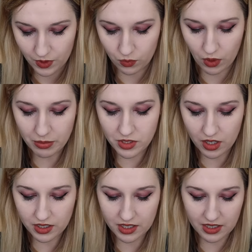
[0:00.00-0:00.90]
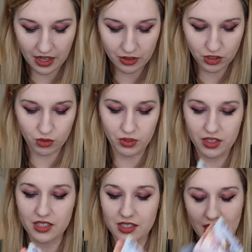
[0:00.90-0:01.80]
Rub socks together to
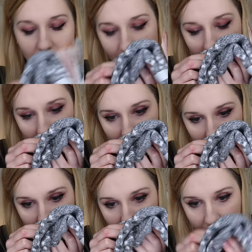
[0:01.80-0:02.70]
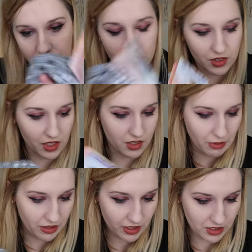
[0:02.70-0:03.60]
release scent. Do they
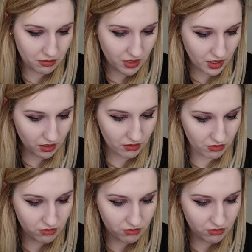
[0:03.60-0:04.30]
smell like something?